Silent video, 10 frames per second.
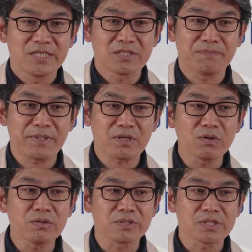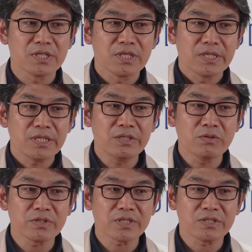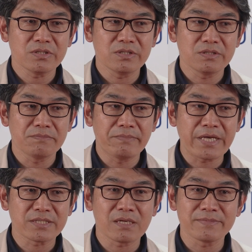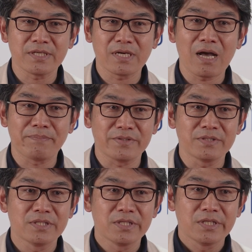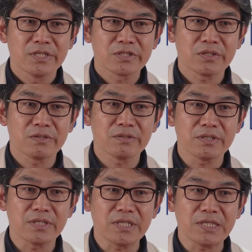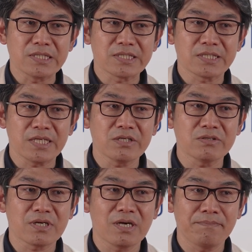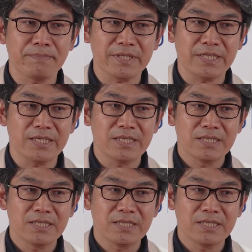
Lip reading: So because in order to make something happen, so single company